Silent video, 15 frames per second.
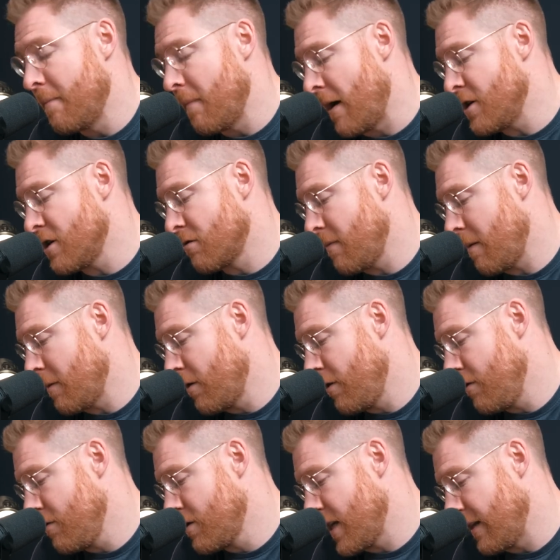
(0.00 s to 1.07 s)
I just remembered
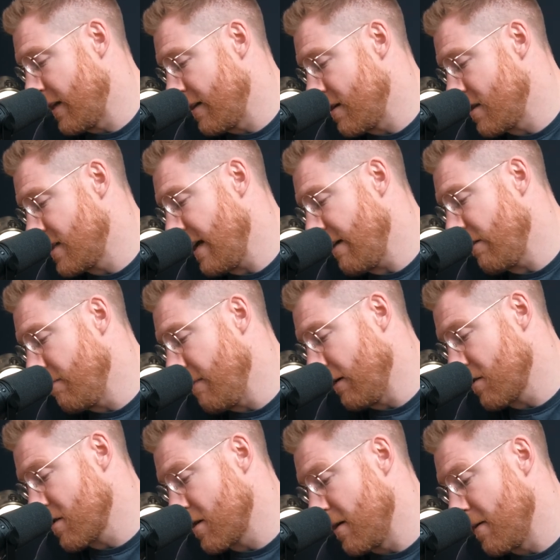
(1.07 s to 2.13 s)
who said that. It's David
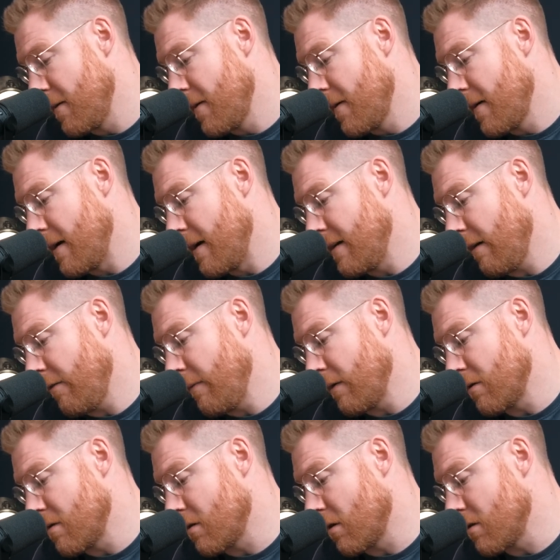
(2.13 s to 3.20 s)
Meltzer. David
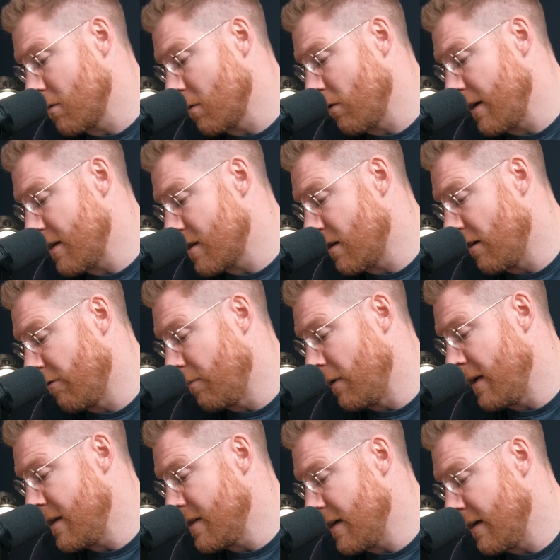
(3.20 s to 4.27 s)
Meltzer's got some great stuff, but
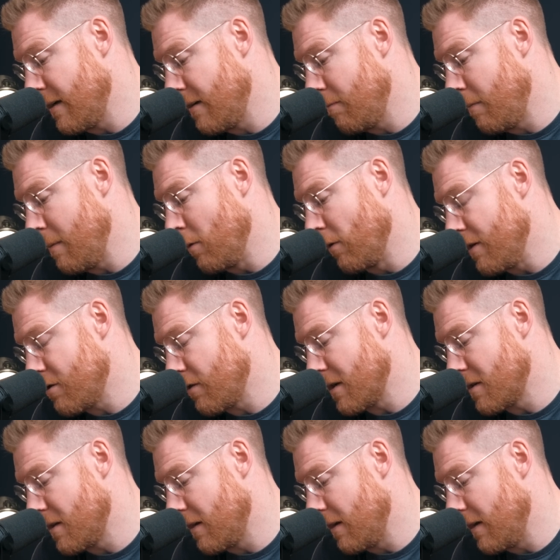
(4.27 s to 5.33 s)
he said, "Be more
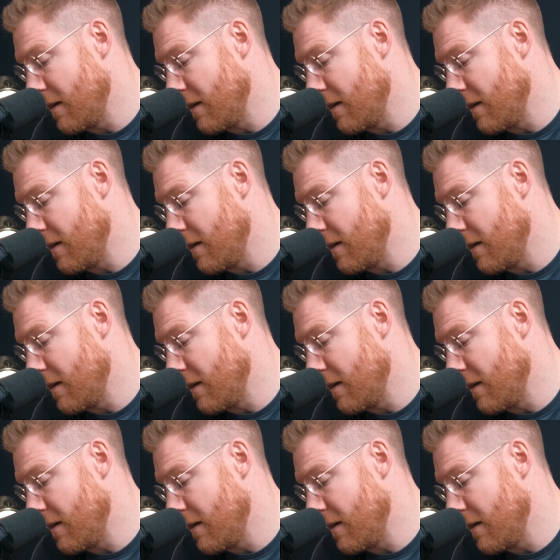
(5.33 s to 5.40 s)
interested than